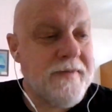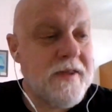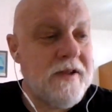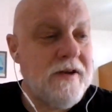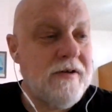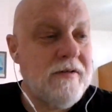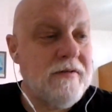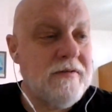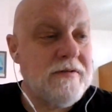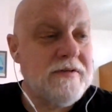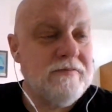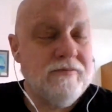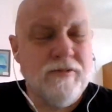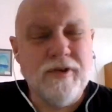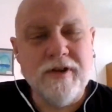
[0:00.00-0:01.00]
You know,
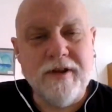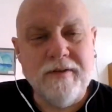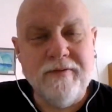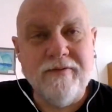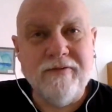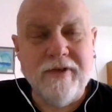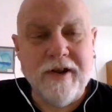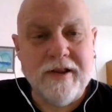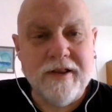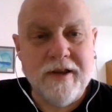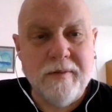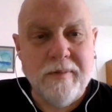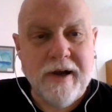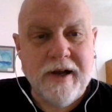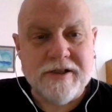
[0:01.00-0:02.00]
really, frankly,
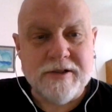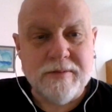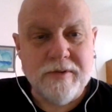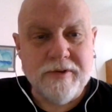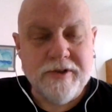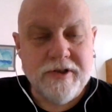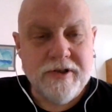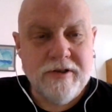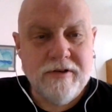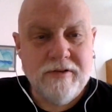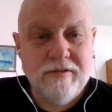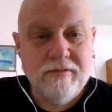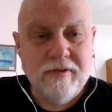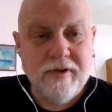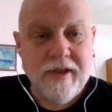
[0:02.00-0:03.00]
impossible to do
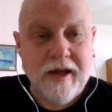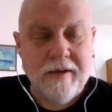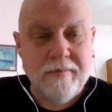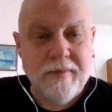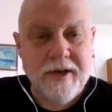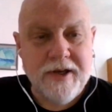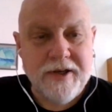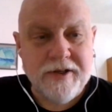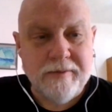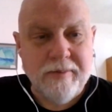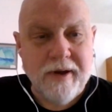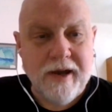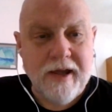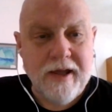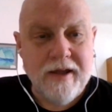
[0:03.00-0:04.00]
without money to
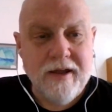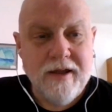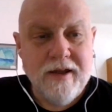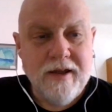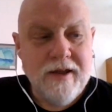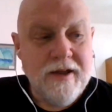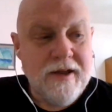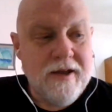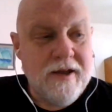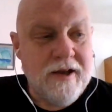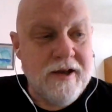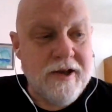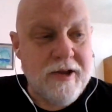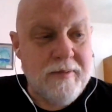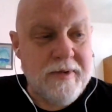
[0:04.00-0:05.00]
buy
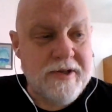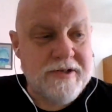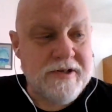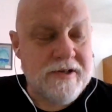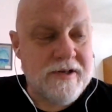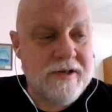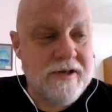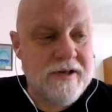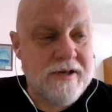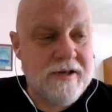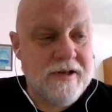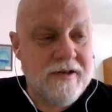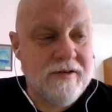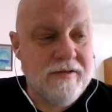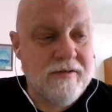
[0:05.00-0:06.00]
a commission. And
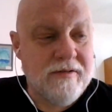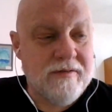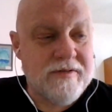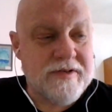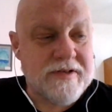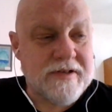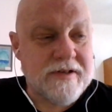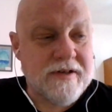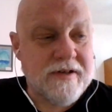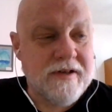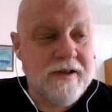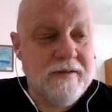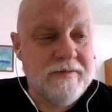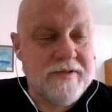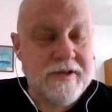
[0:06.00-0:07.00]
you know,
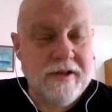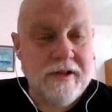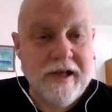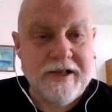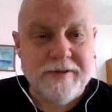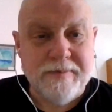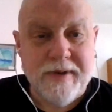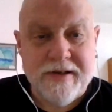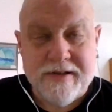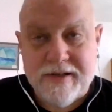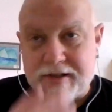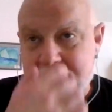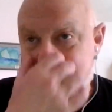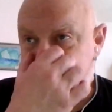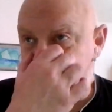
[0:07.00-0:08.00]
it was a class based
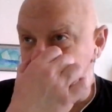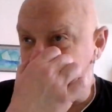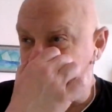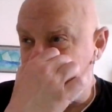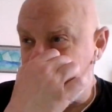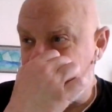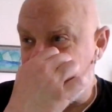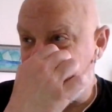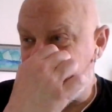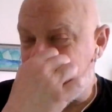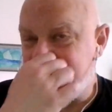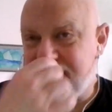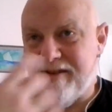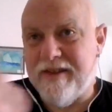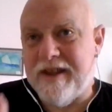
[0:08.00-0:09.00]
system. But
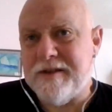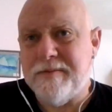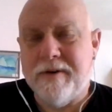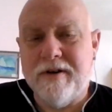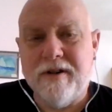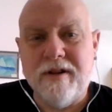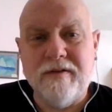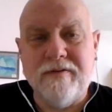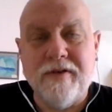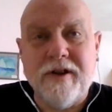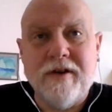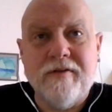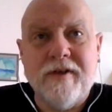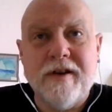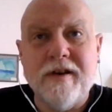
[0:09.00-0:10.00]
you know, that's part of the fun
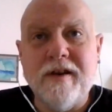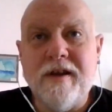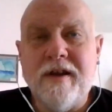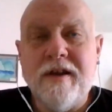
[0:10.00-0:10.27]
of it.